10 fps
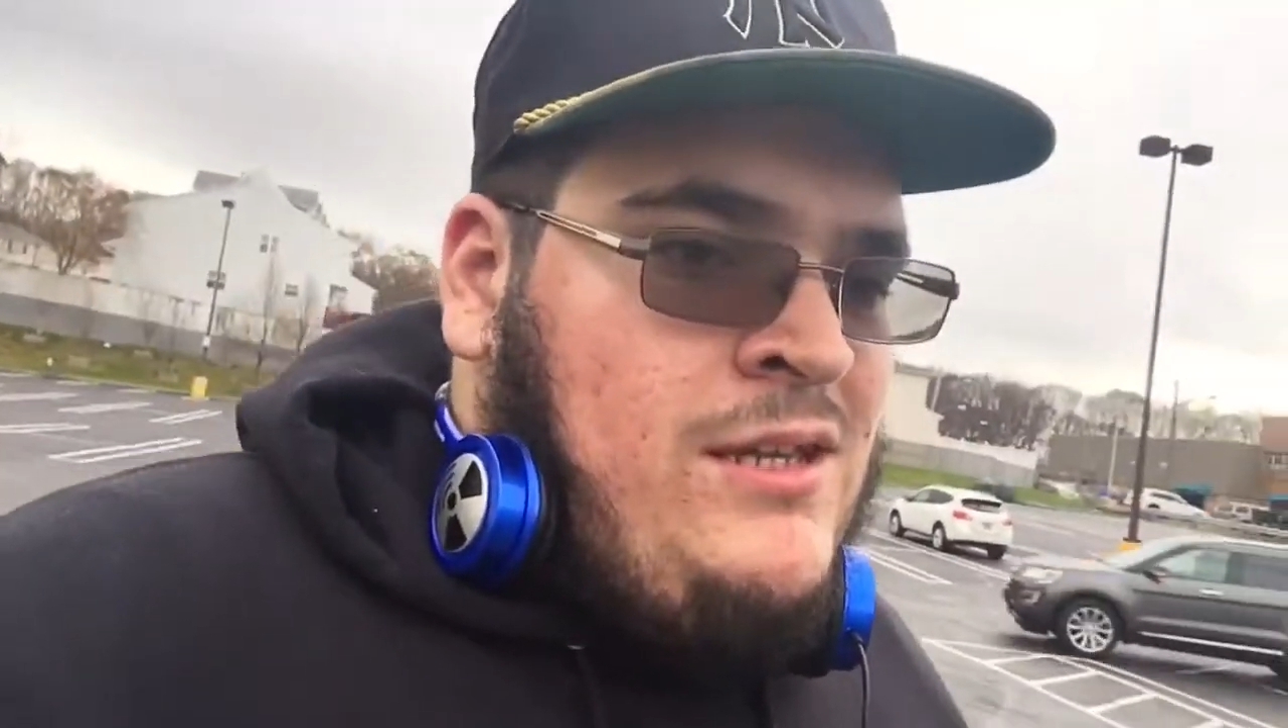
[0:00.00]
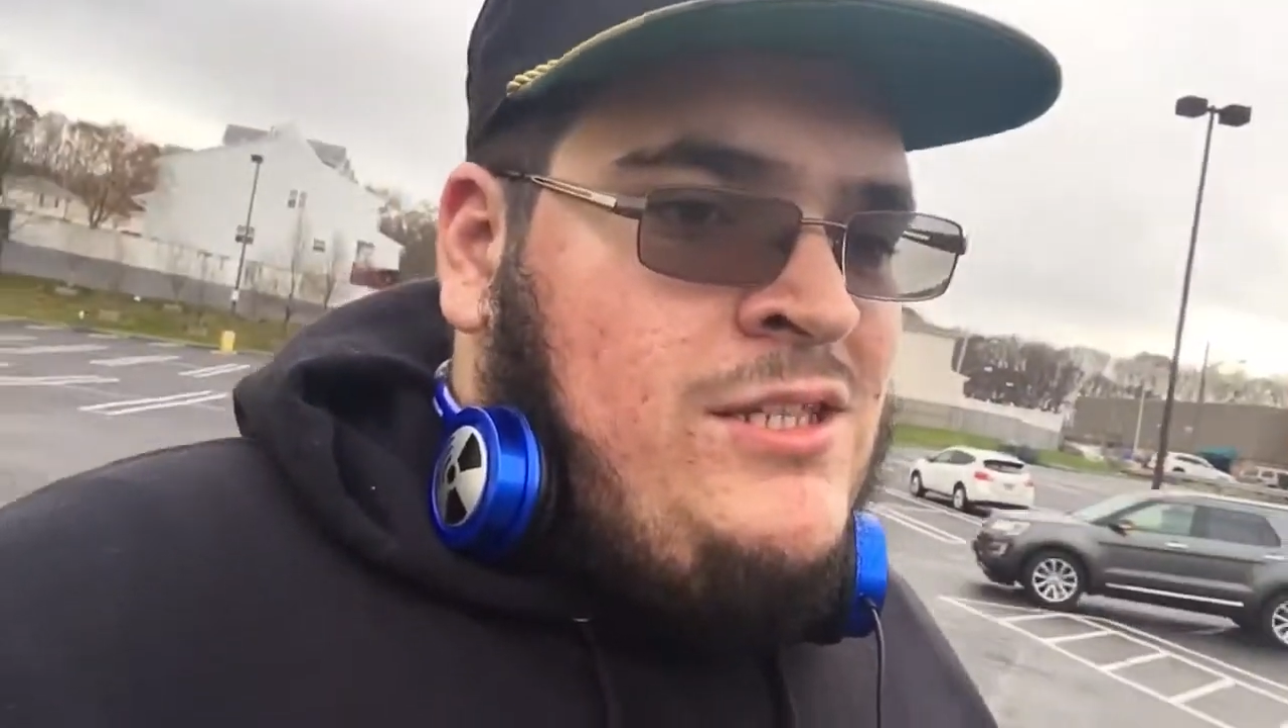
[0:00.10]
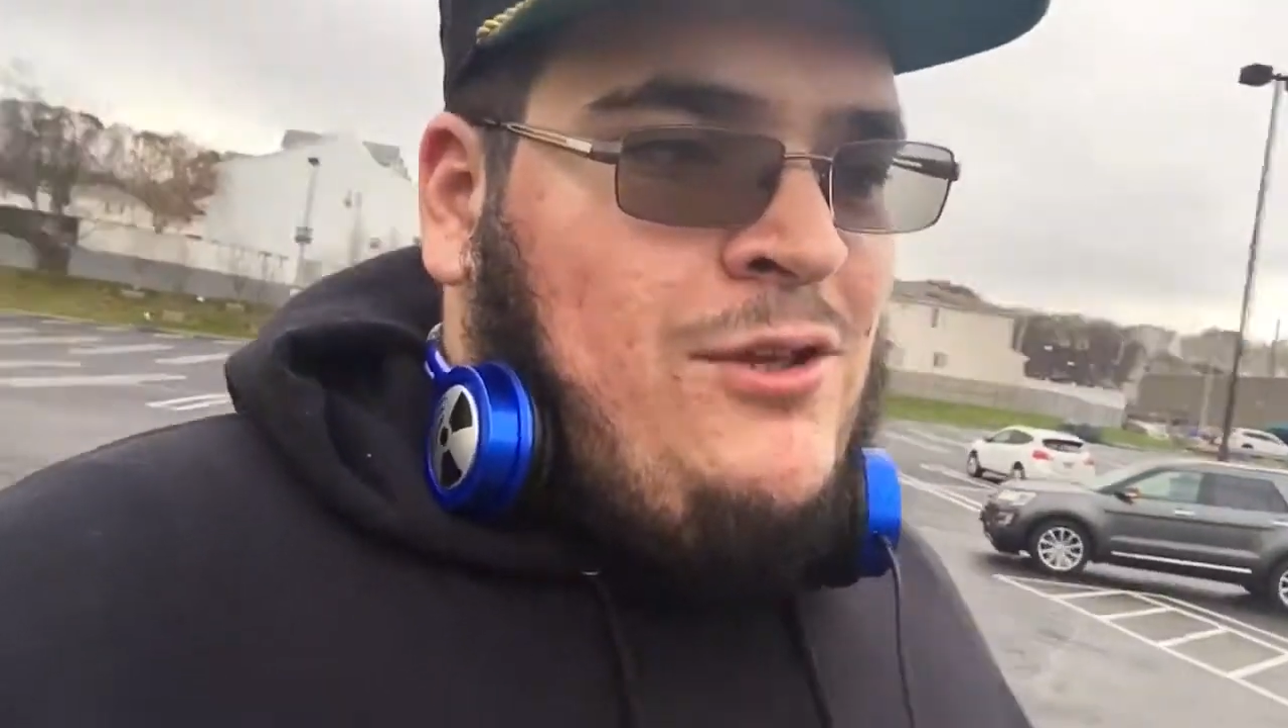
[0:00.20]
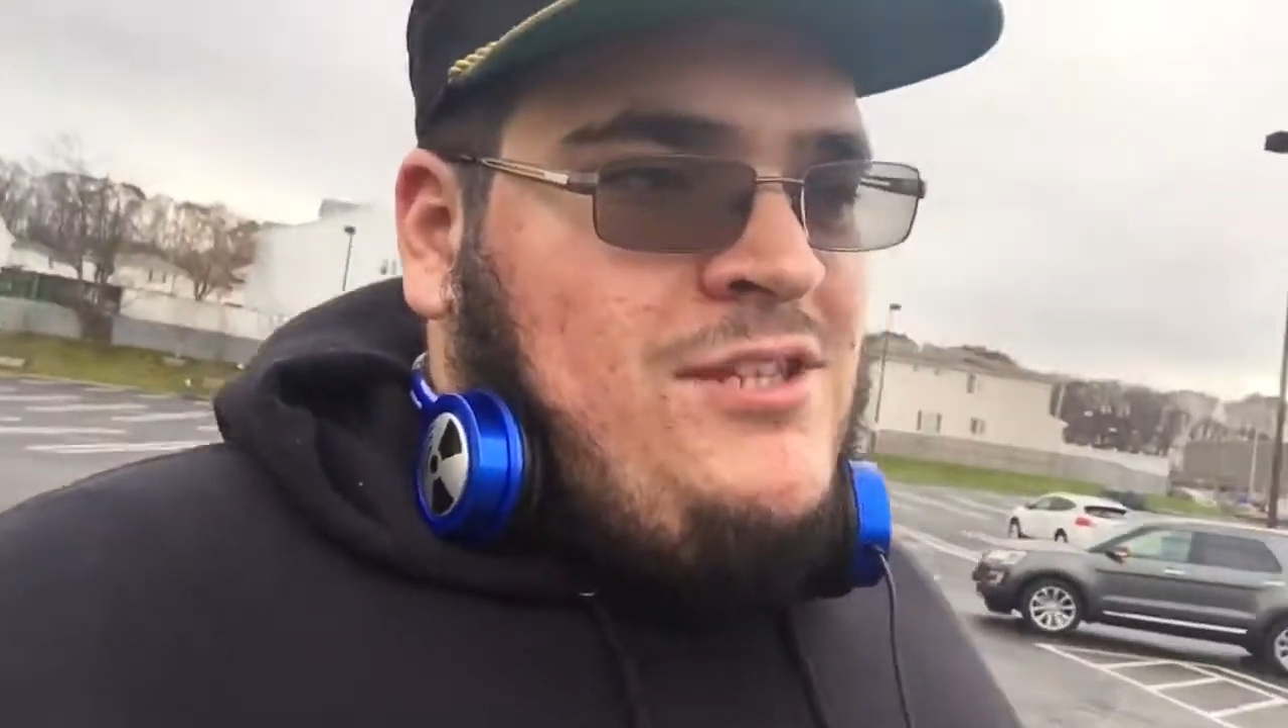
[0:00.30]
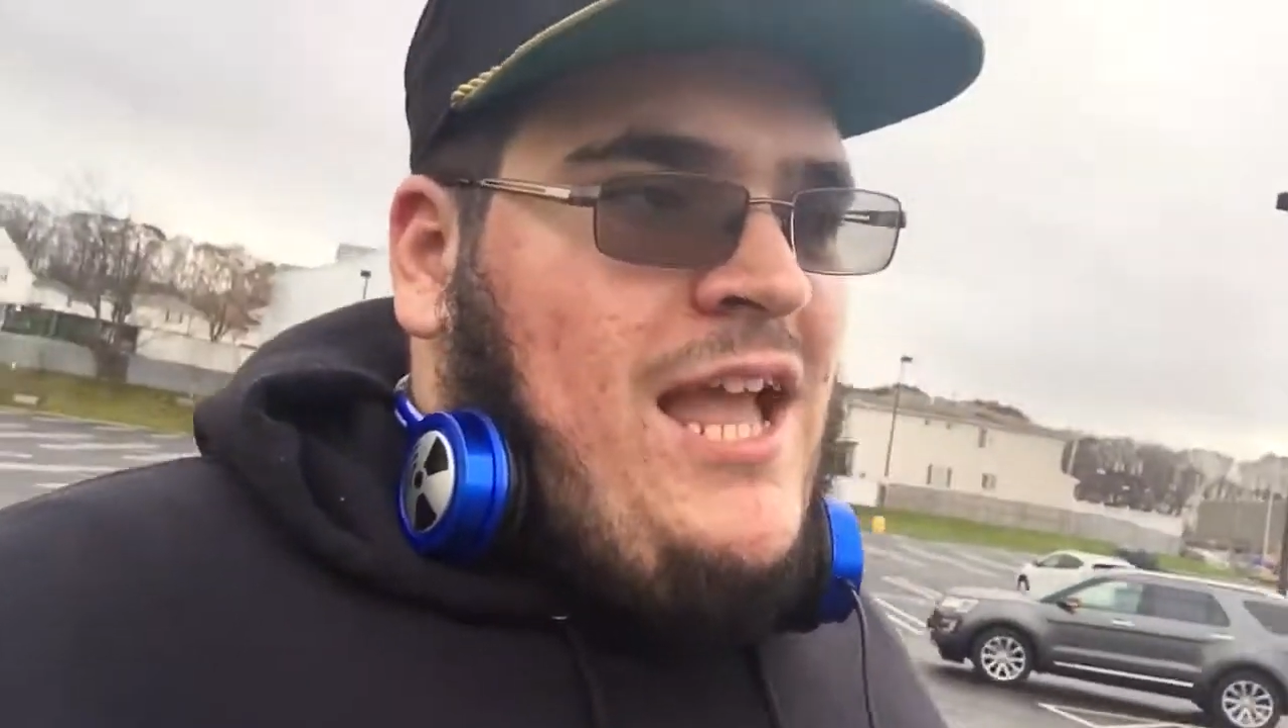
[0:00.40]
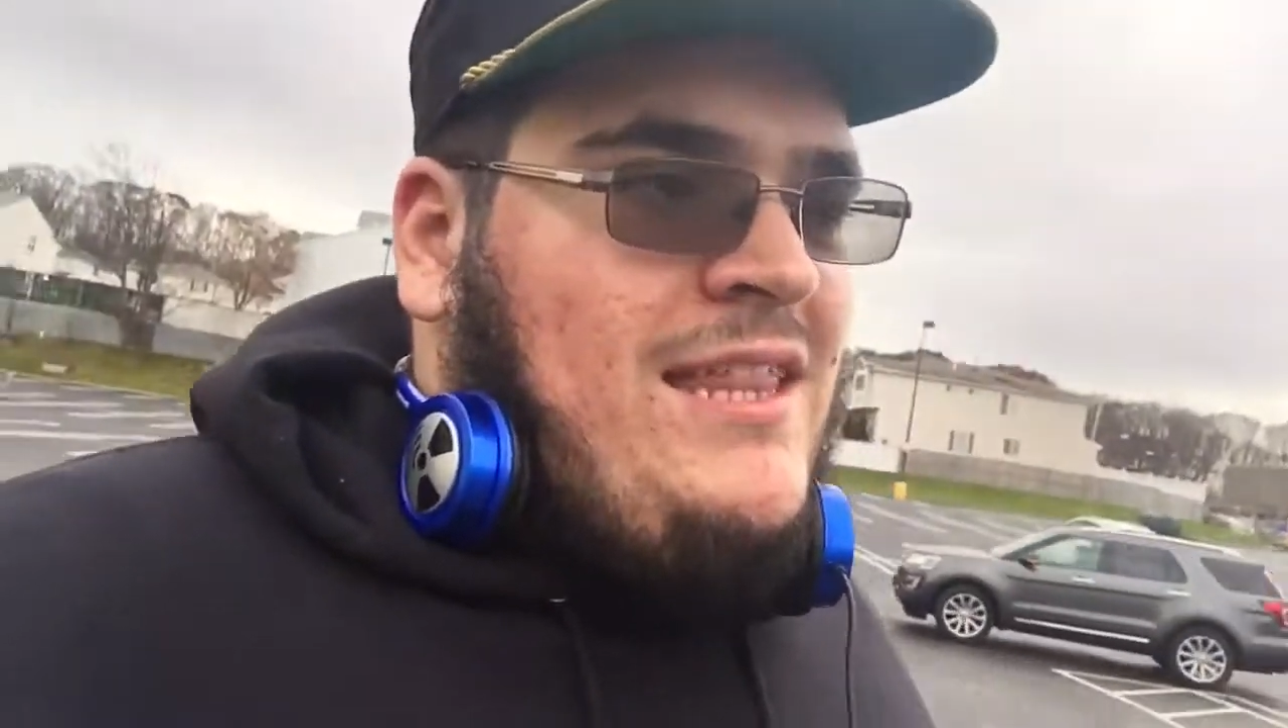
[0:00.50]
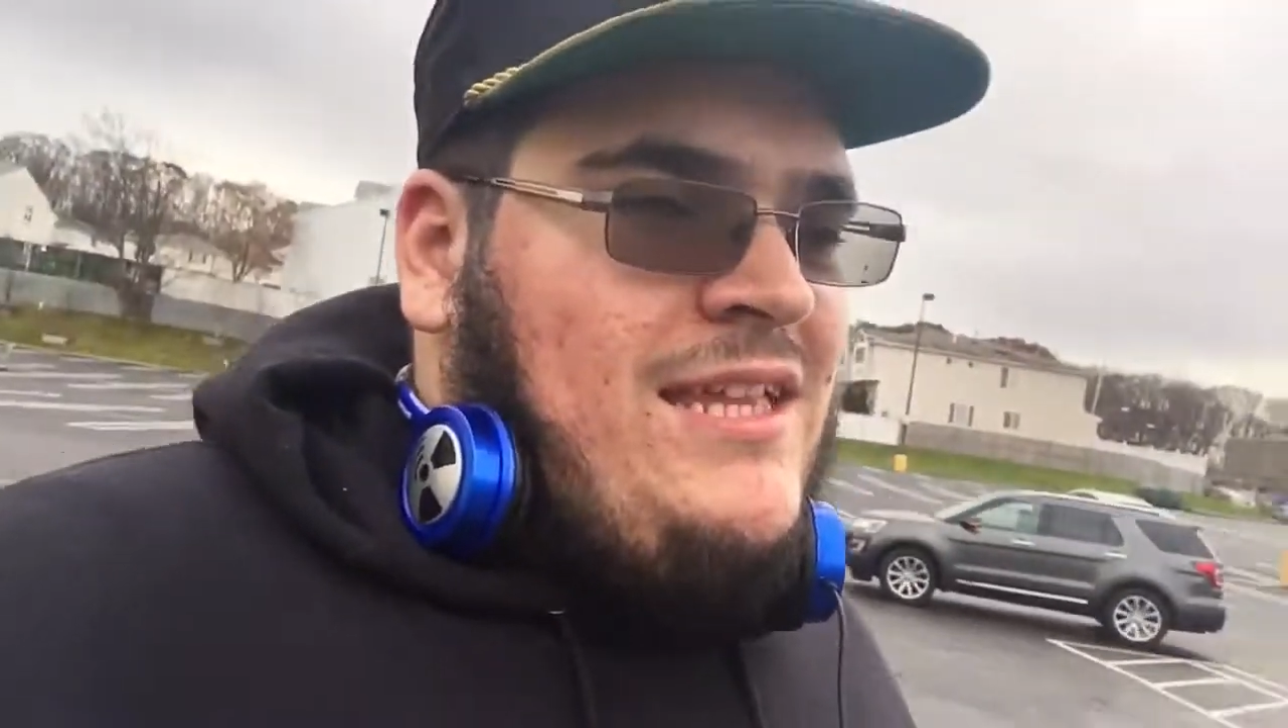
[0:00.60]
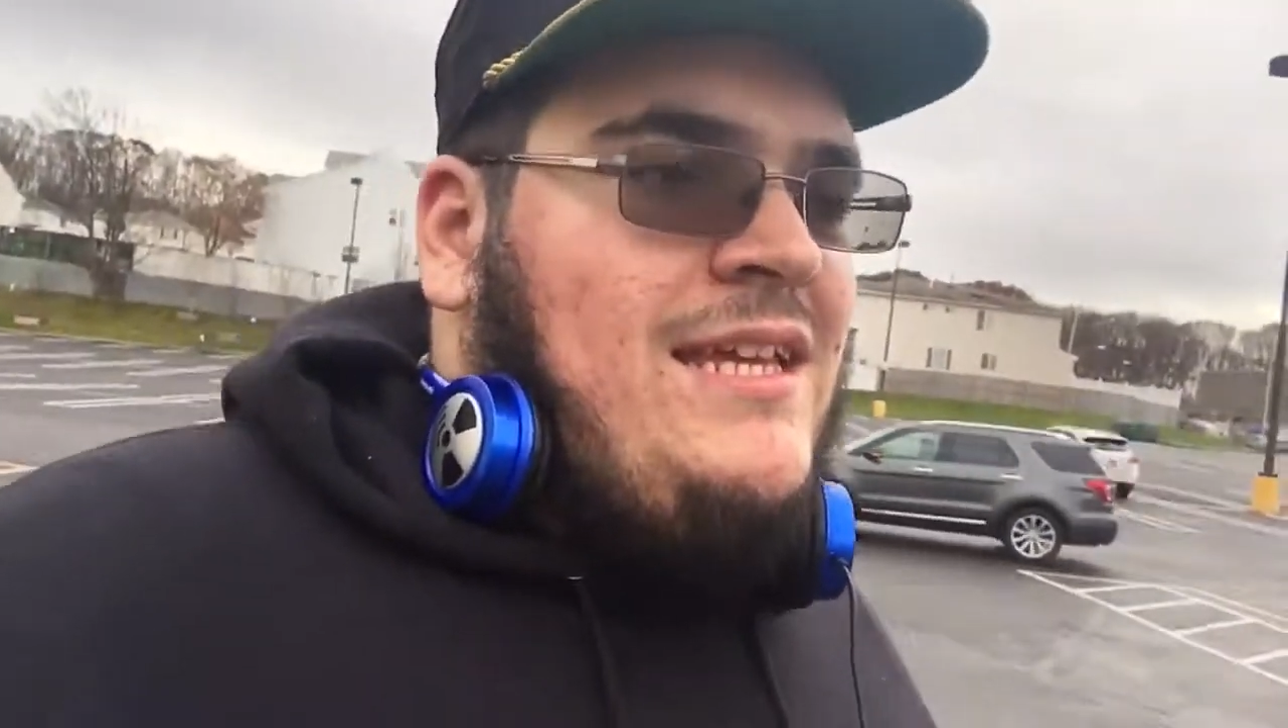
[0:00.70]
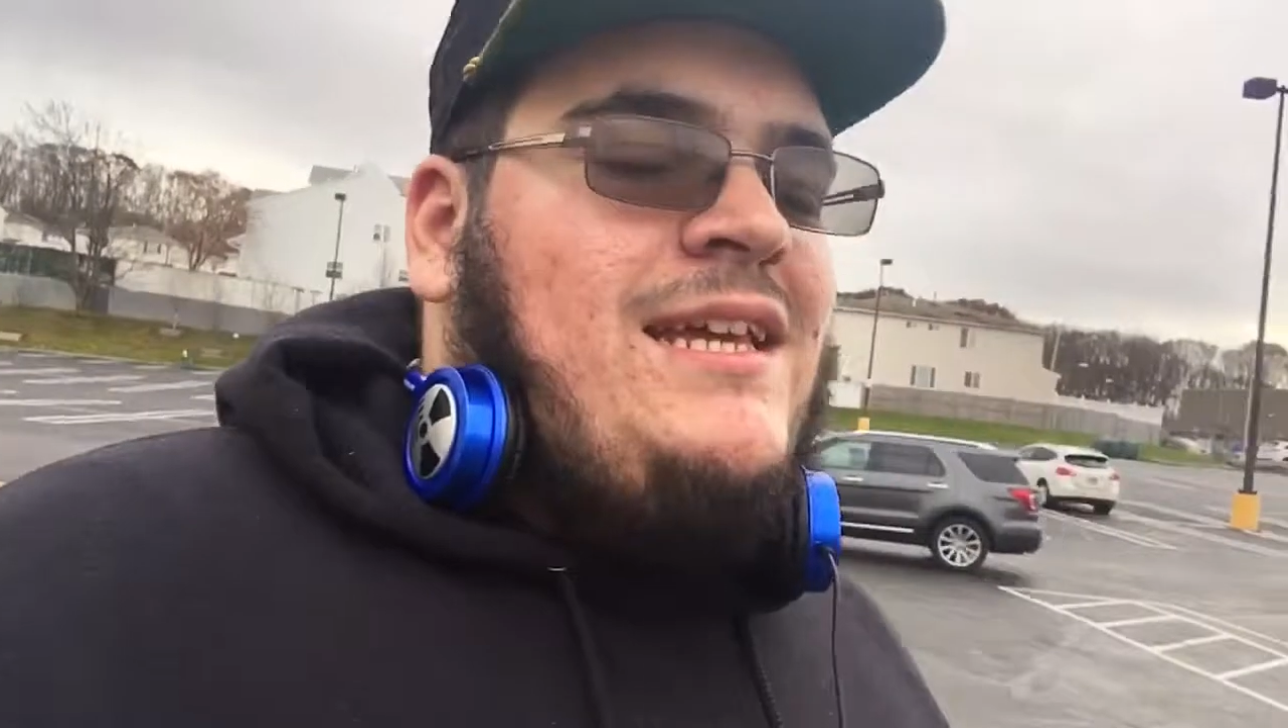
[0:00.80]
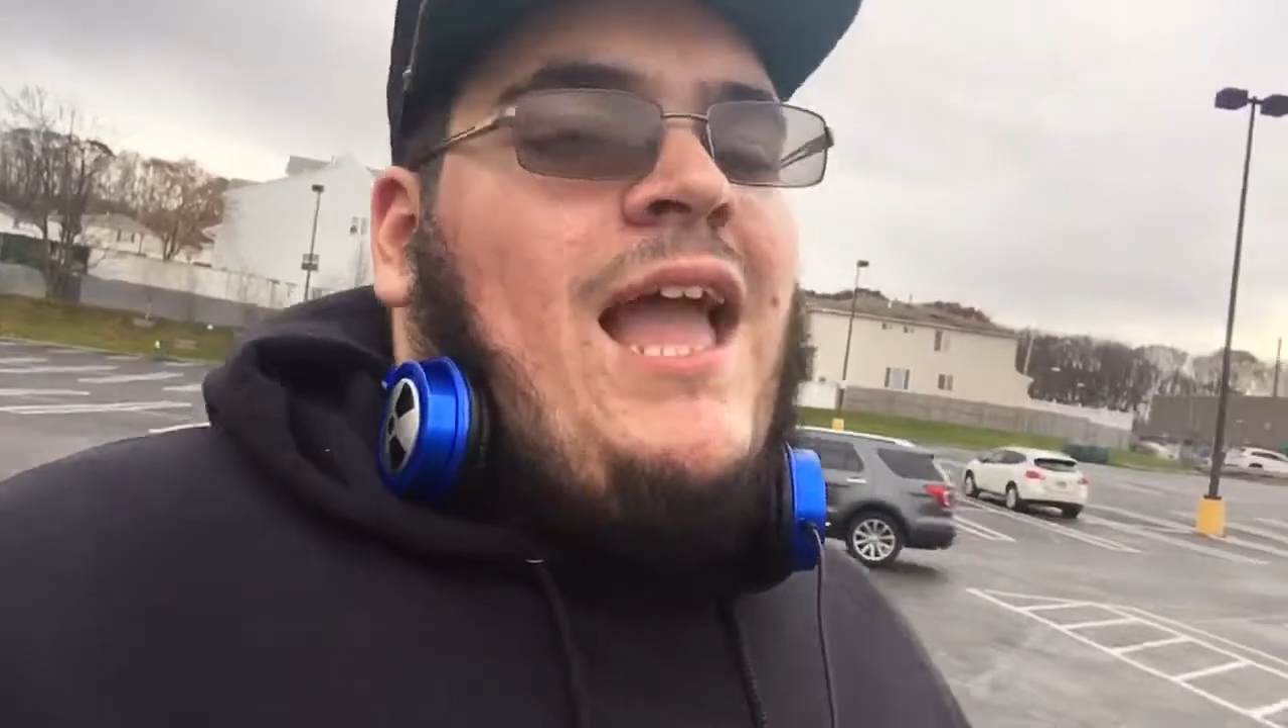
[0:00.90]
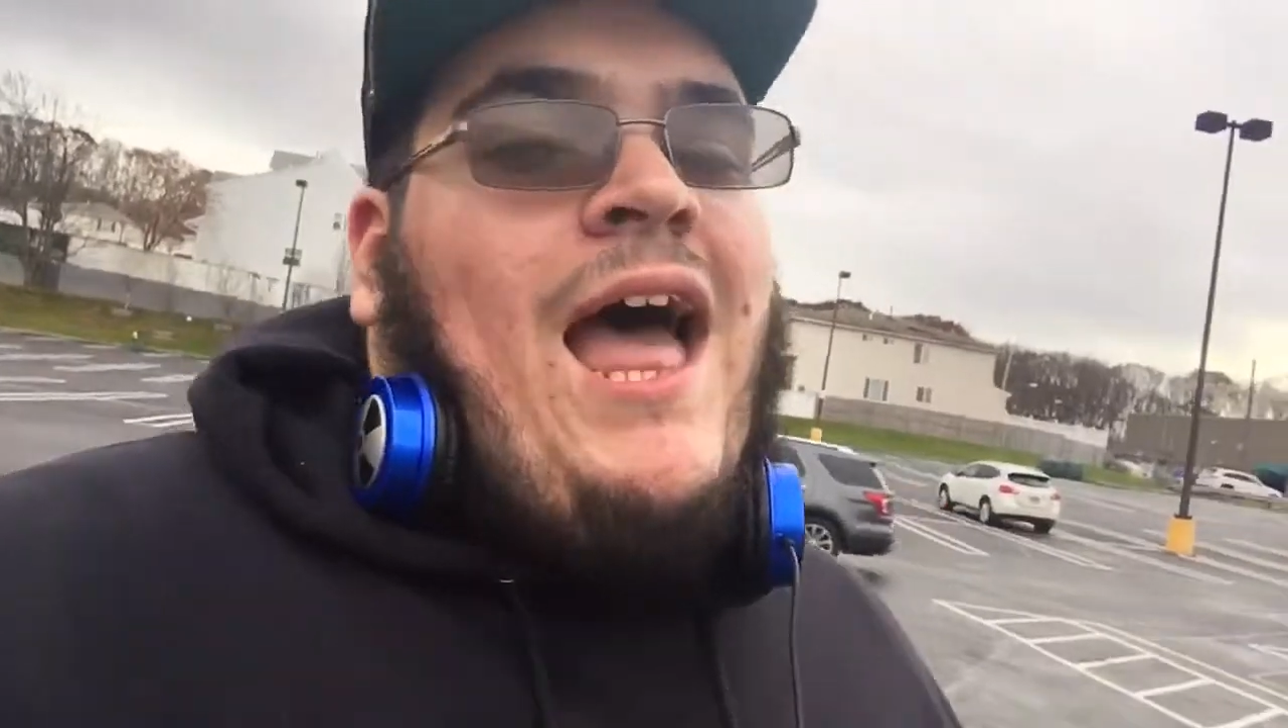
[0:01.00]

So sadly,